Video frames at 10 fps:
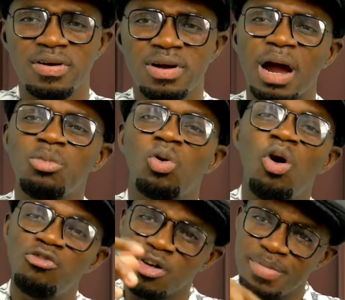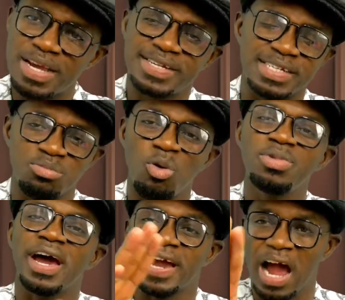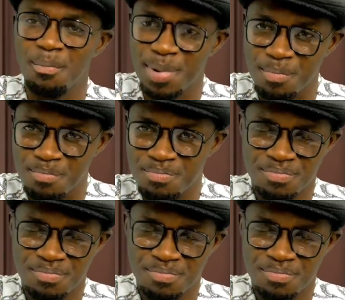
Come confirmation, mum and cabum.